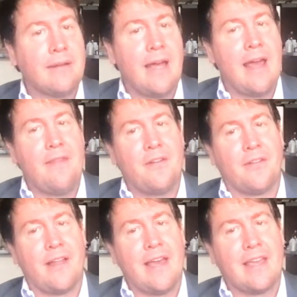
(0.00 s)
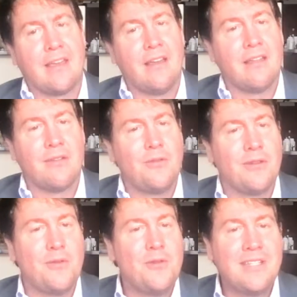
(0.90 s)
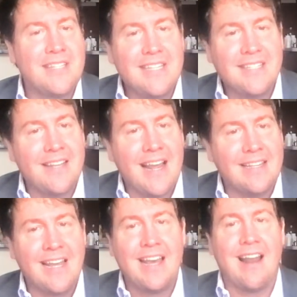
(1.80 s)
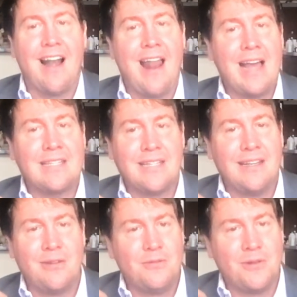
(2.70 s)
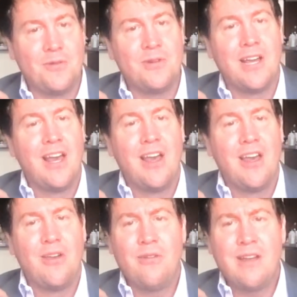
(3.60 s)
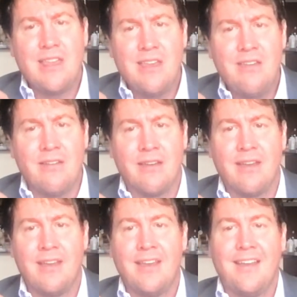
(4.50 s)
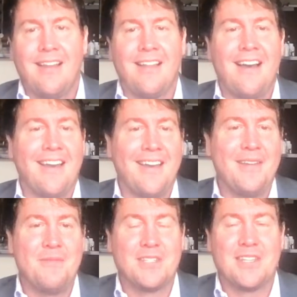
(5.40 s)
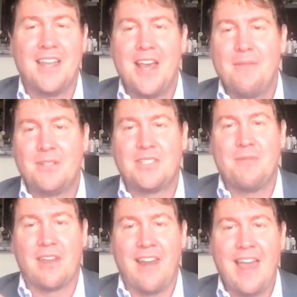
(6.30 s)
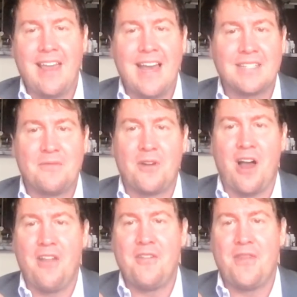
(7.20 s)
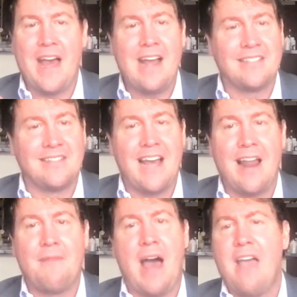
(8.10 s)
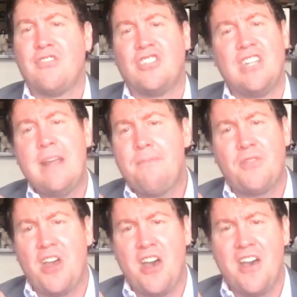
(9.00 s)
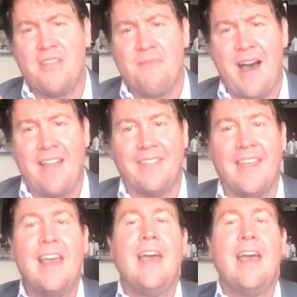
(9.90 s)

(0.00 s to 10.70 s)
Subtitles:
And they're like, who is this, Lassie? Who are you? Like Mr. McGregor asking for $100,000. I have sheep to herd, man.